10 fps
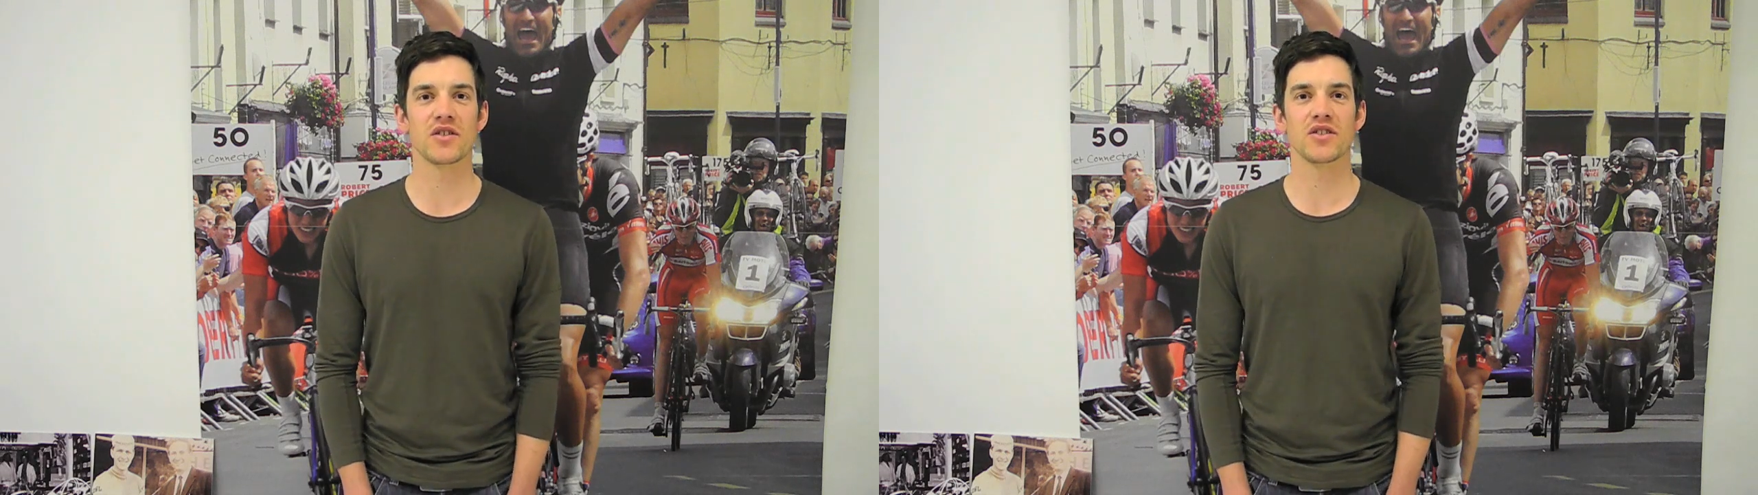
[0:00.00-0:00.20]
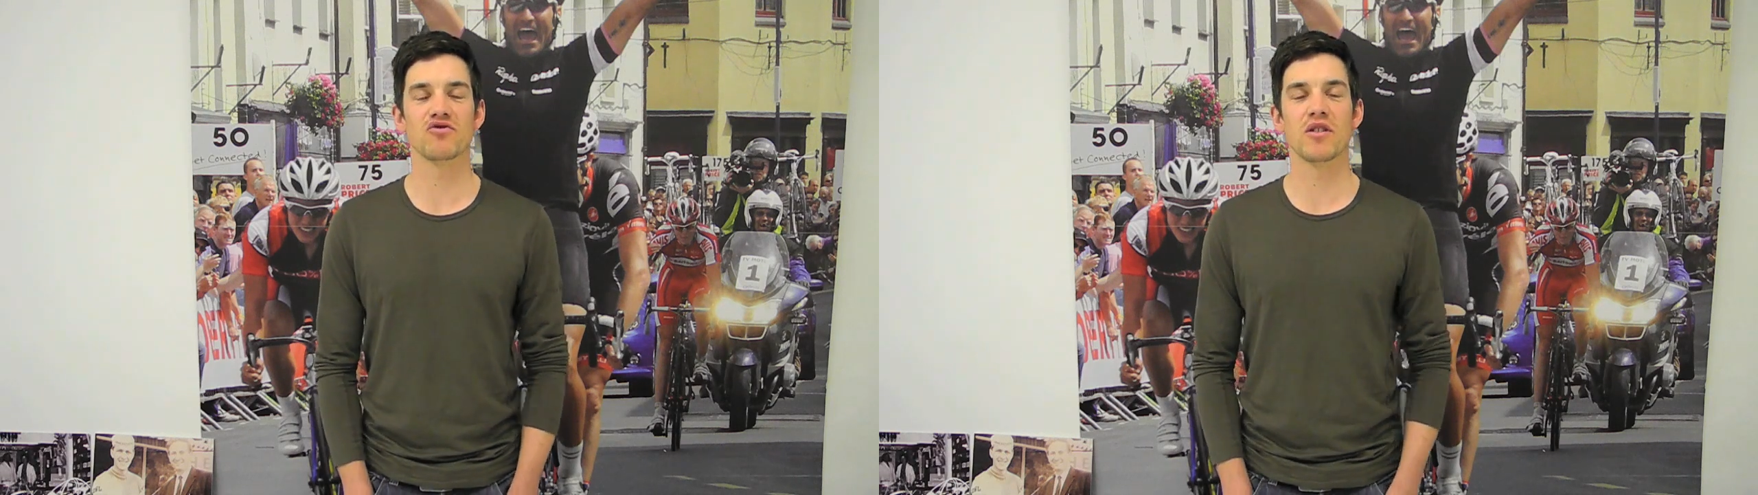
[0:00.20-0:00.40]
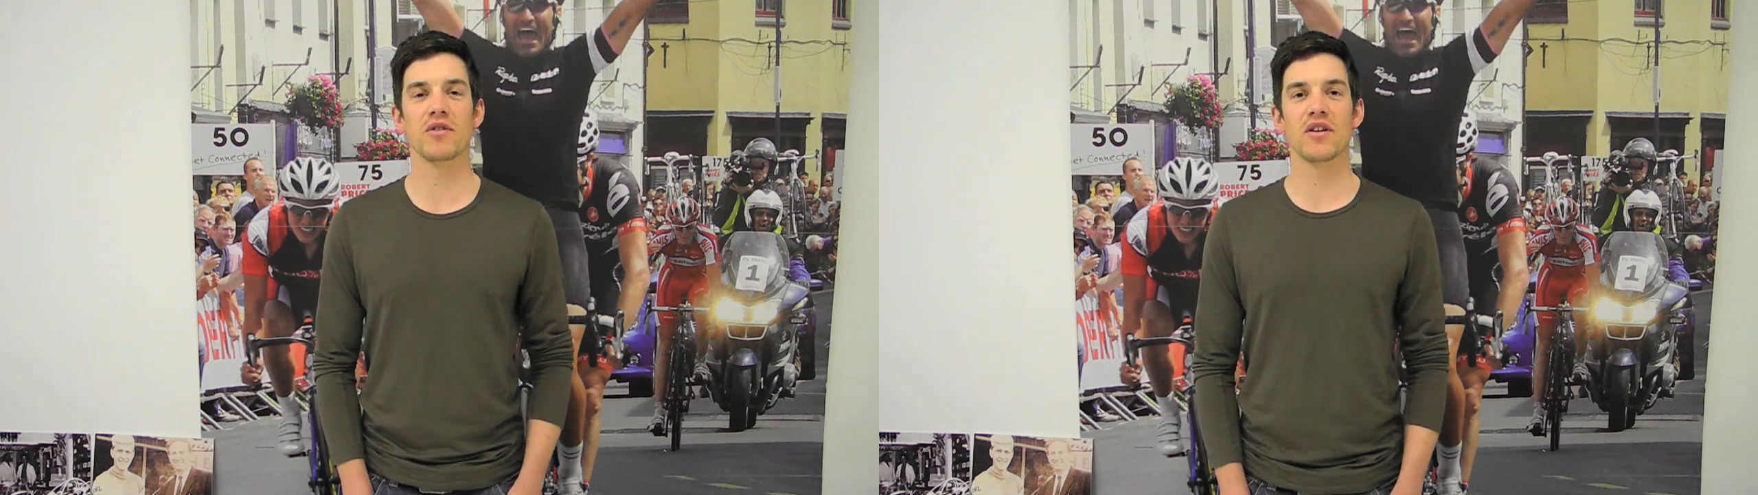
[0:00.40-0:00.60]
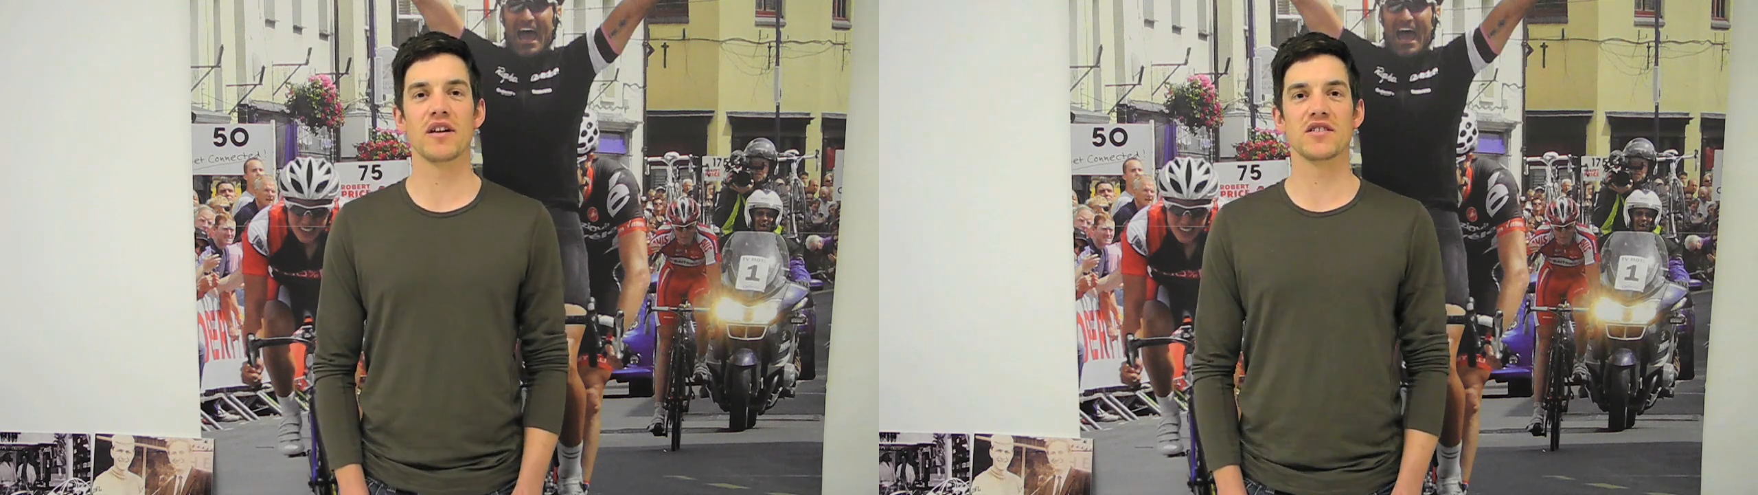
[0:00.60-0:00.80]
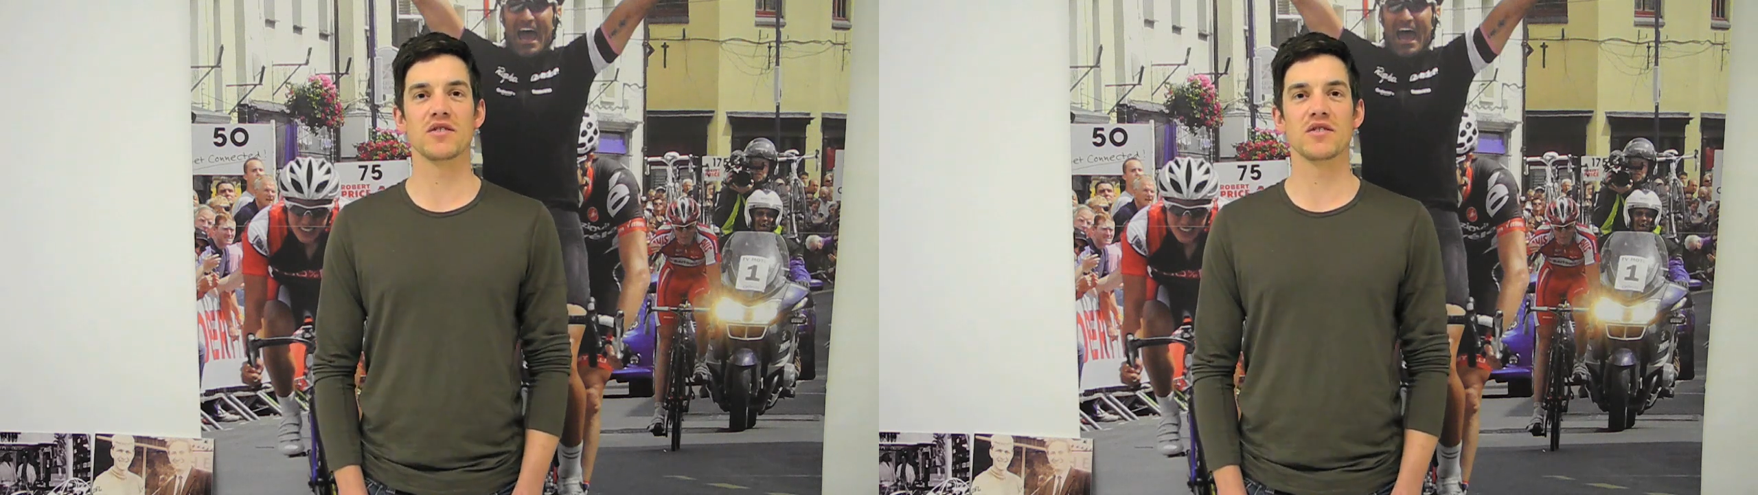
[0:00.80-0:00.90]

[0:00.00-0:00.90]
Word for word: contribute and